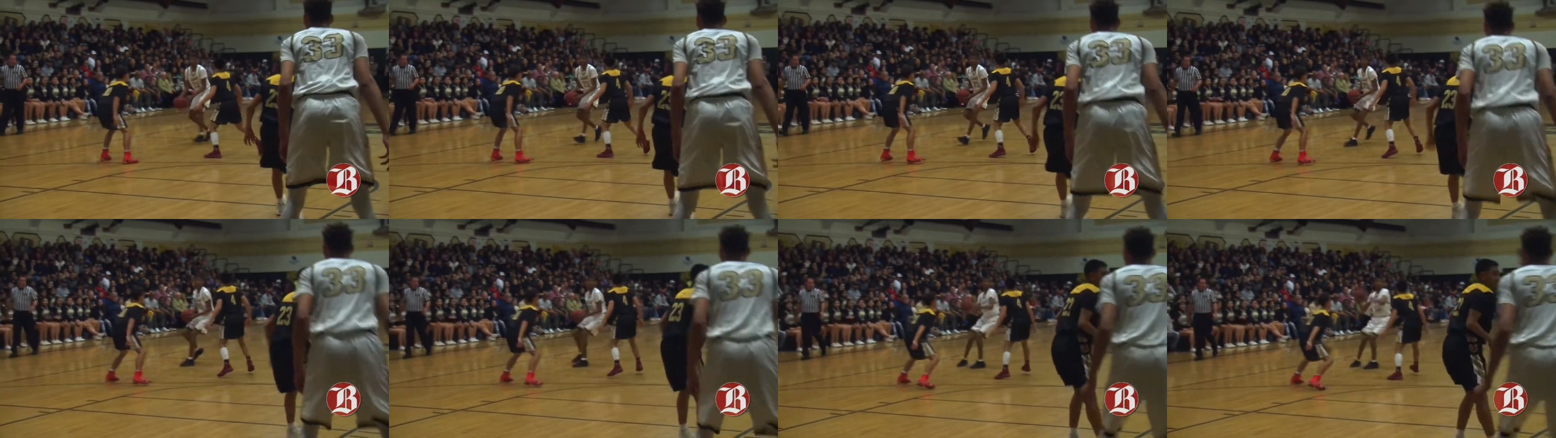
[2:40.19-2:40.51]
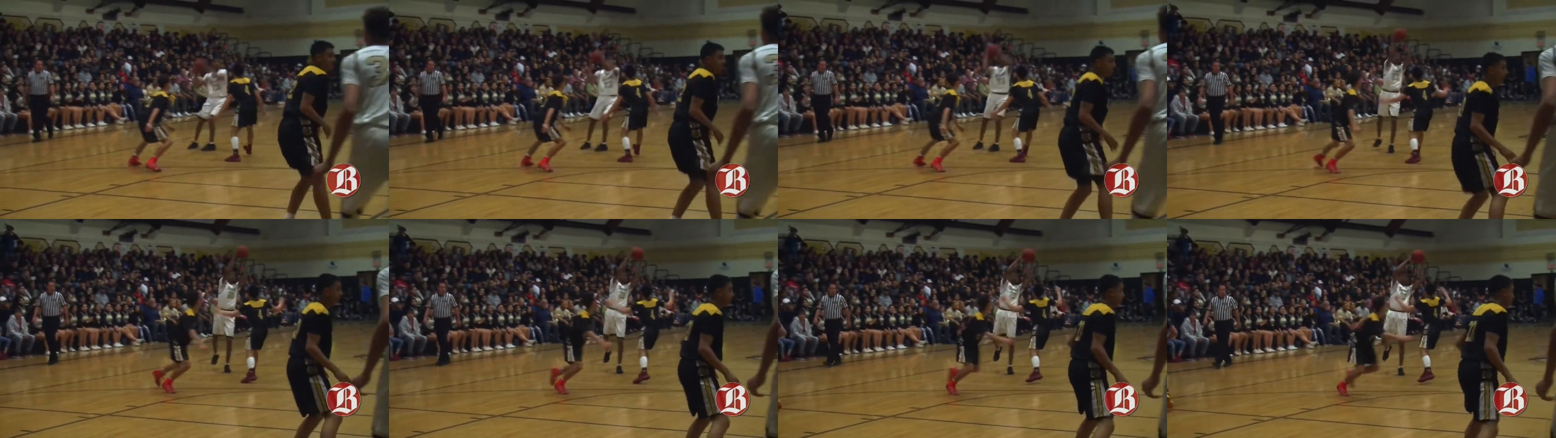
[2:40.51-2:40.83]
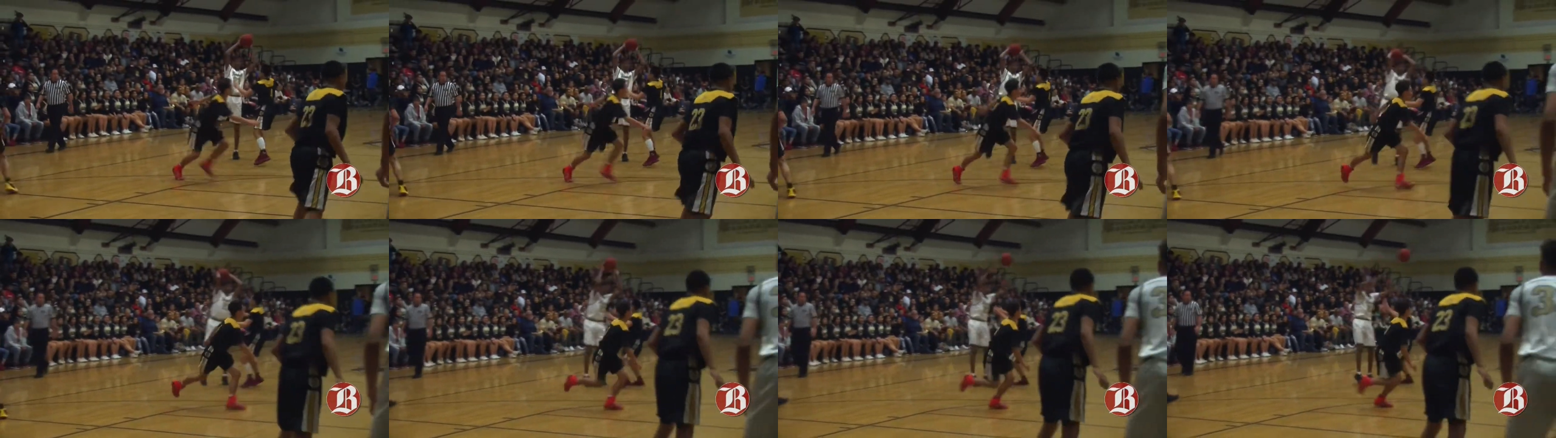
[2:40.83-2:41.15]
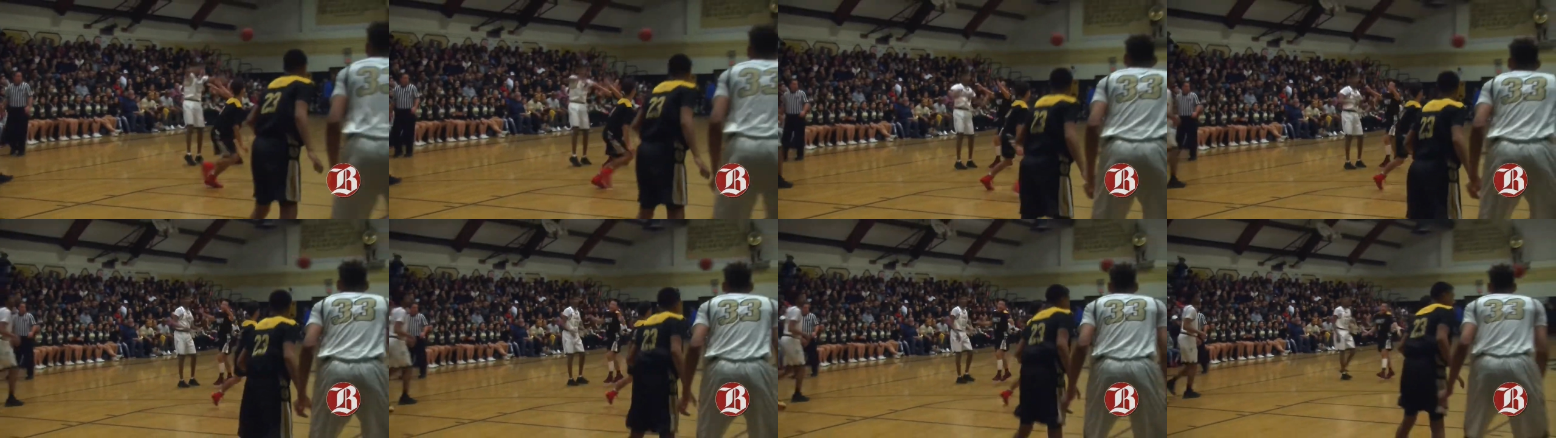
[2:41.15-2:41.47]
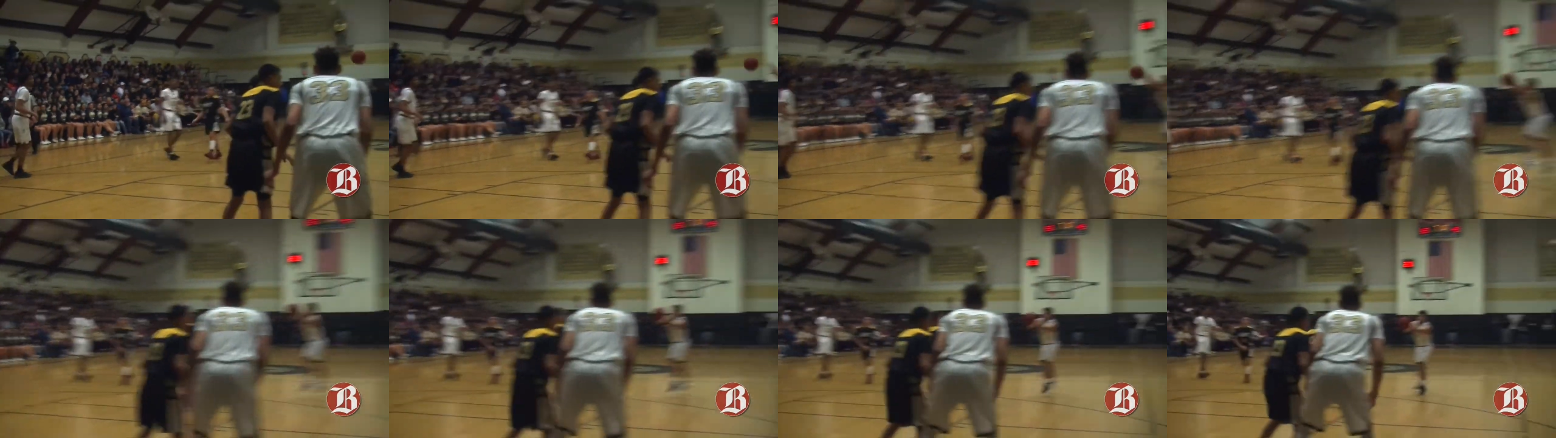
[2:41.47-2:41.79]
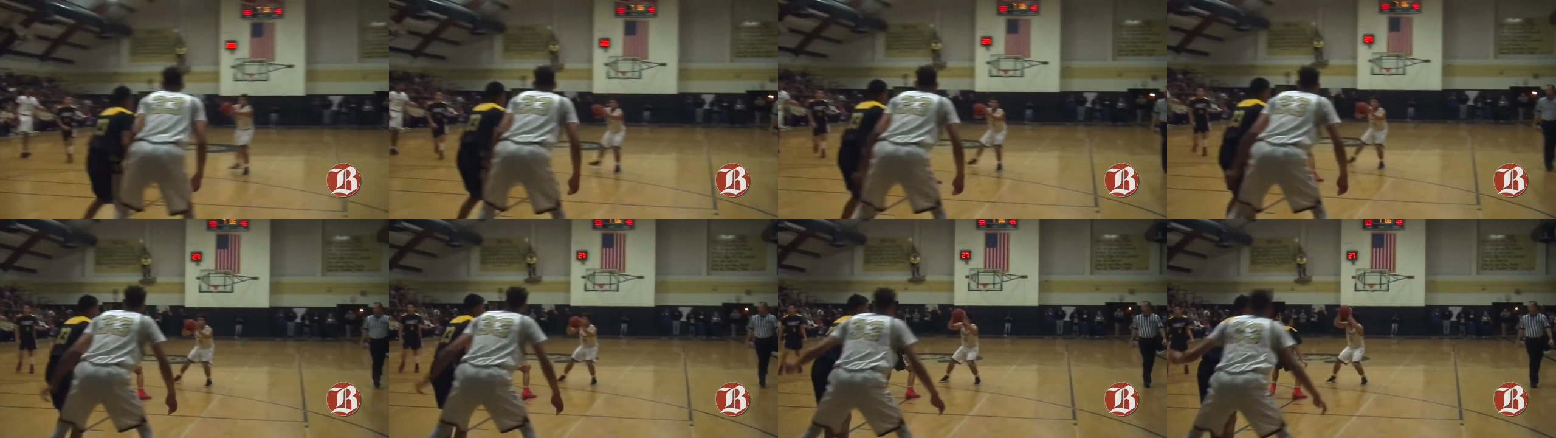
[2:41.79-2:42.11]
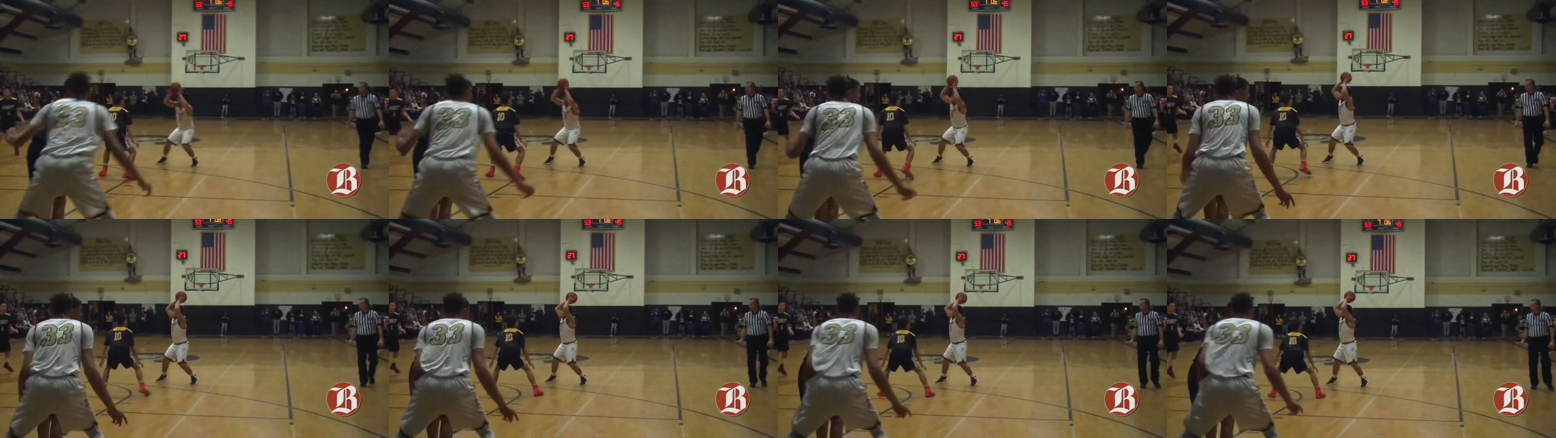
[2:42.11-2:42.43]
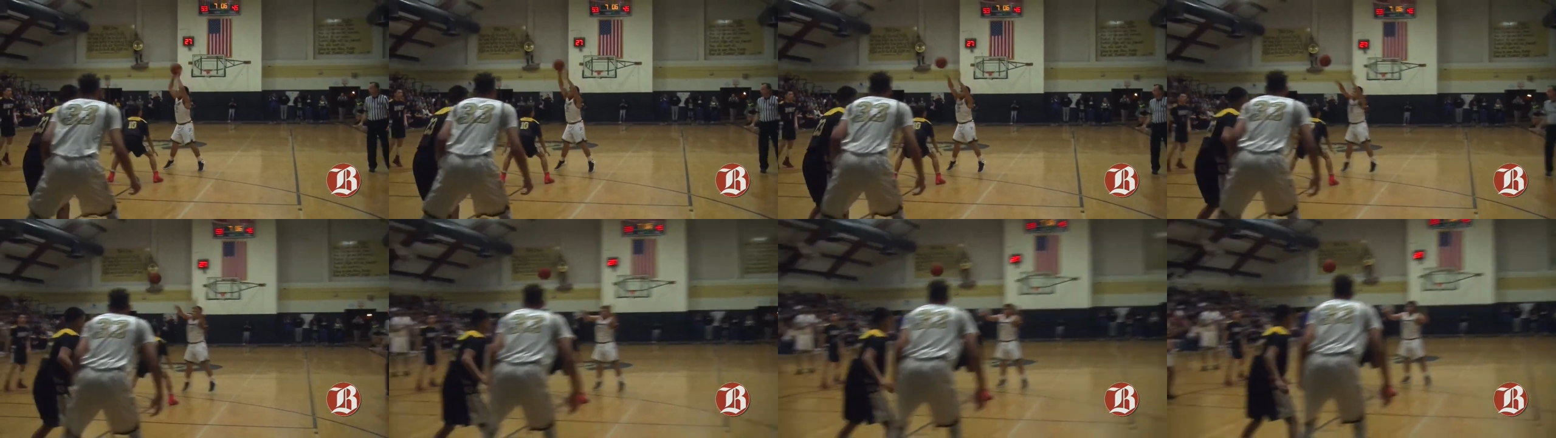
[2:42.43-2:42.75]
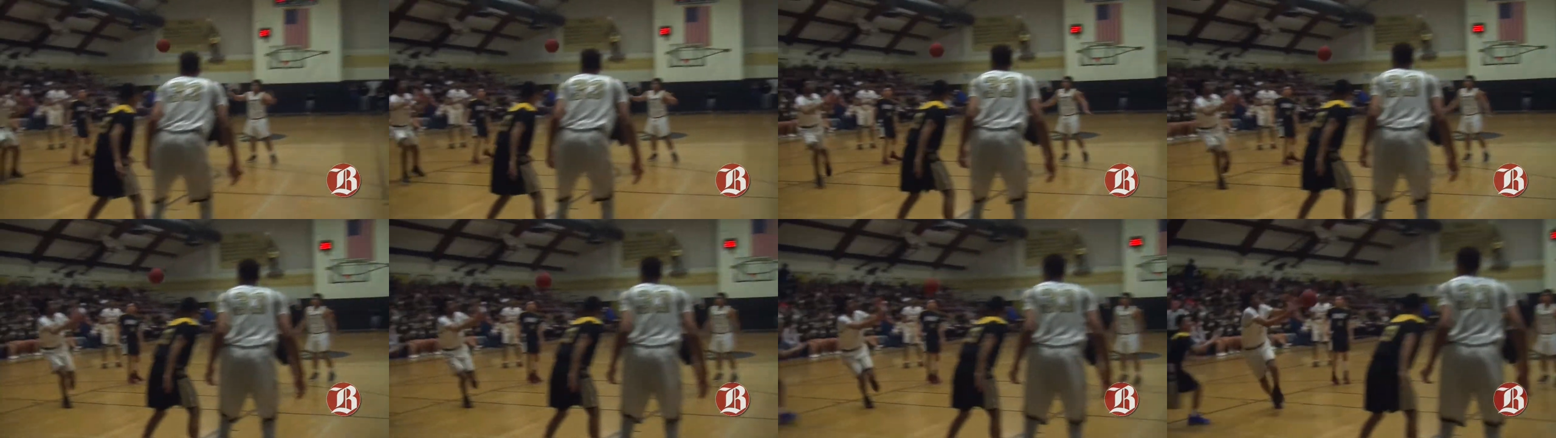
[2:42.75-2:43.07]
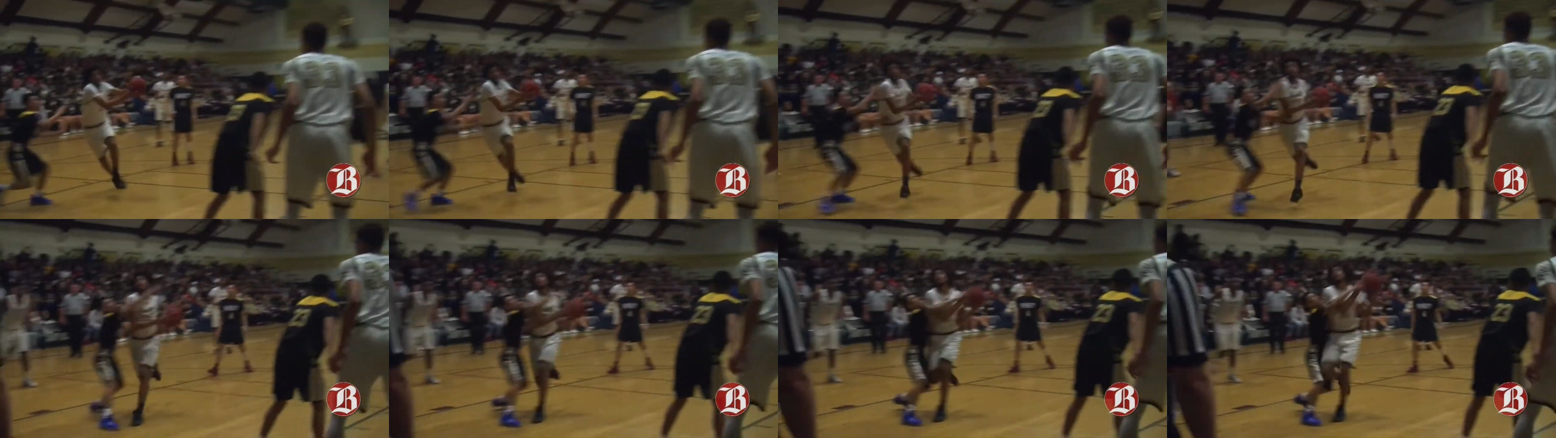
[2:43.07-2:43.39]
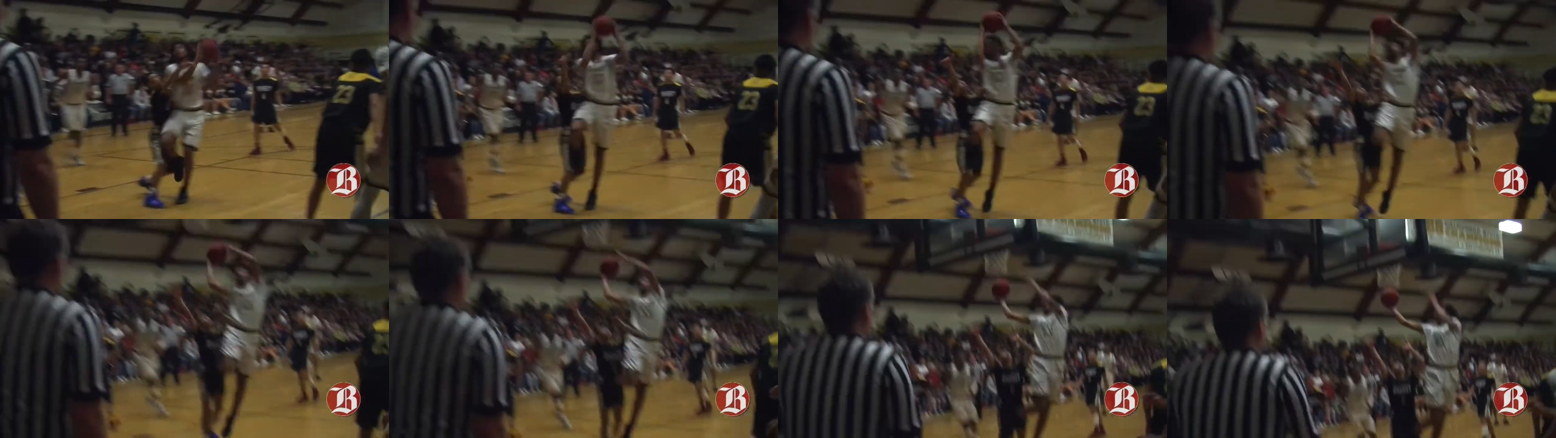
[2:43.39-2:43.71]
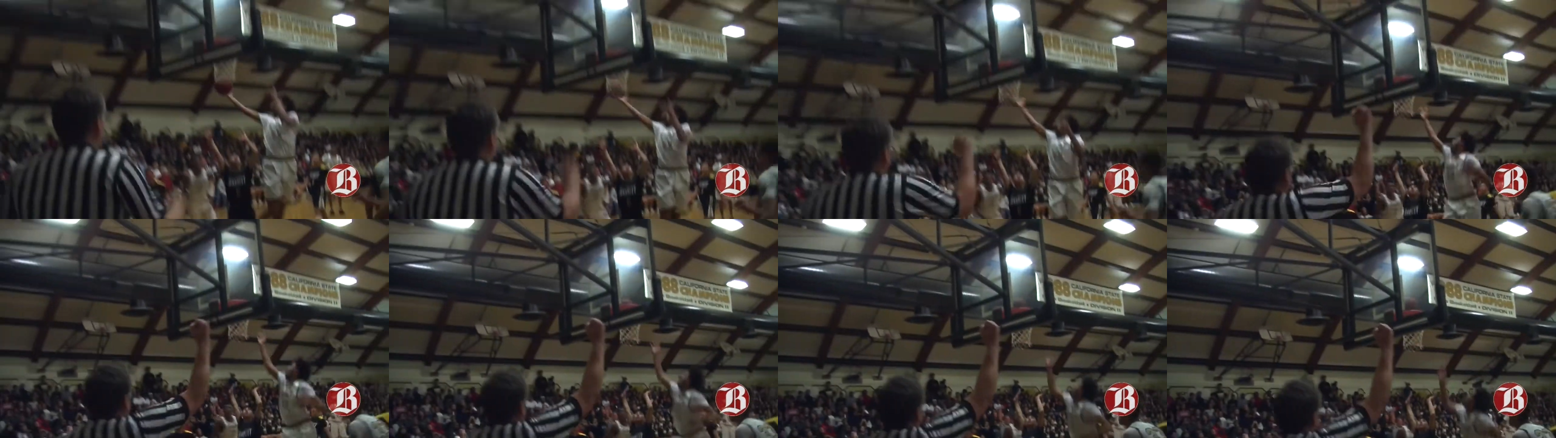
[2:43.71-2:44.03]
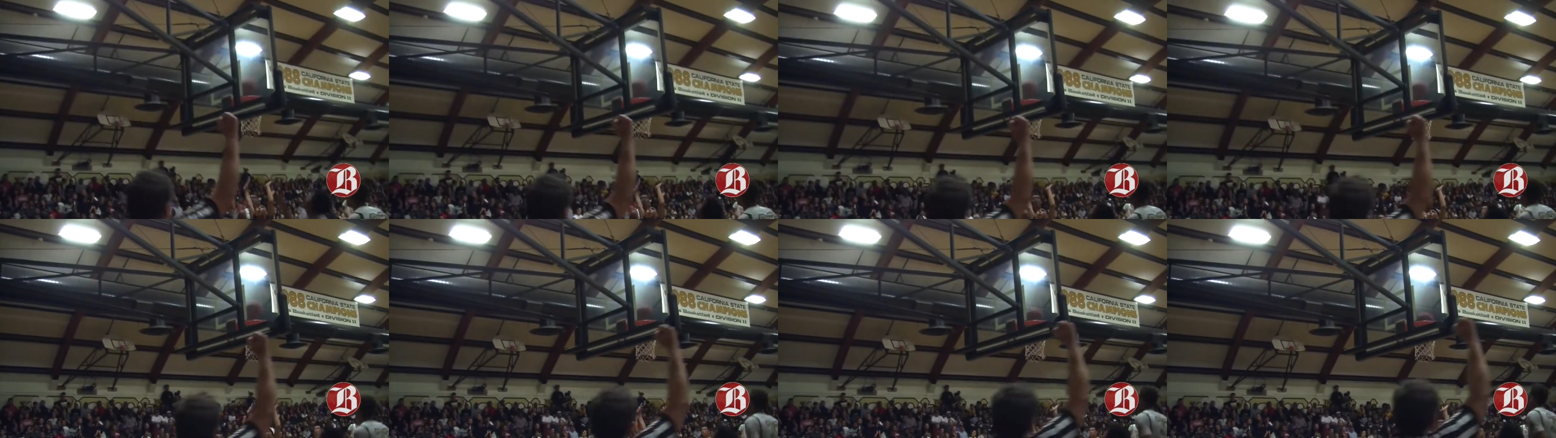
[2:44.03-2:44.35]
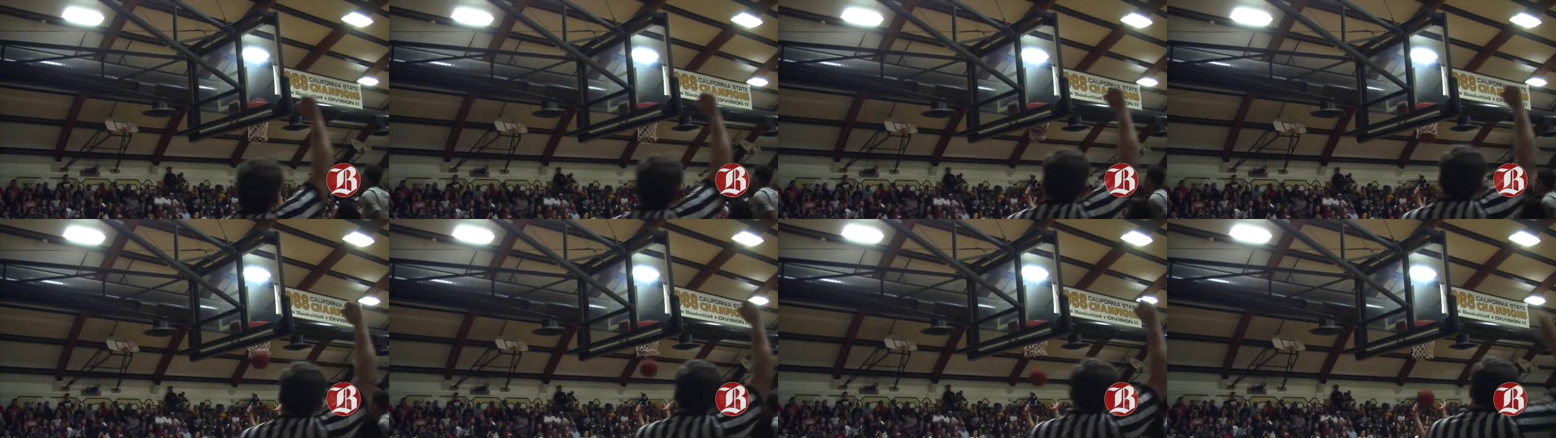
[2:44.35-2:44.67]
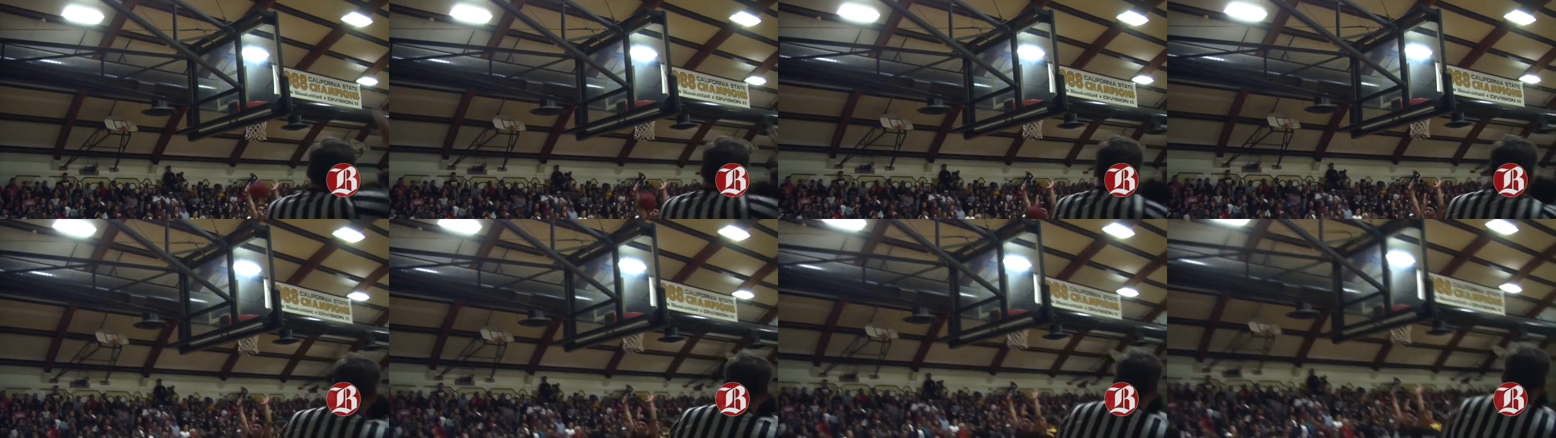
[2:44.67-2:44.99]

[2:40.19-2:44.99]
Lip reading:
Nobody's mouth can be seen.